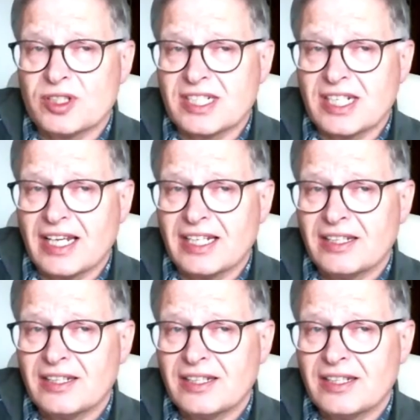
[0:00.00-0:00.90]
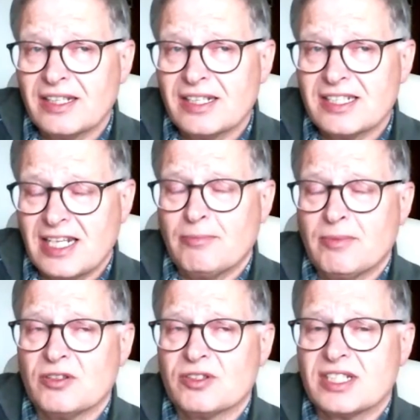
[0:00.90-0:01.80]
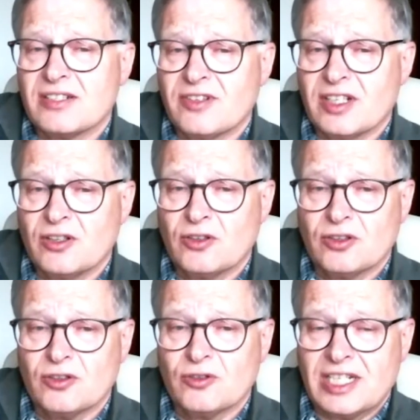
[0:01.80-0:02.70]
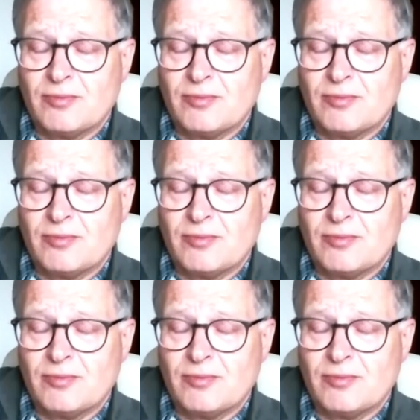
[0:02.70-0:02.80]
will say, send me your CV or your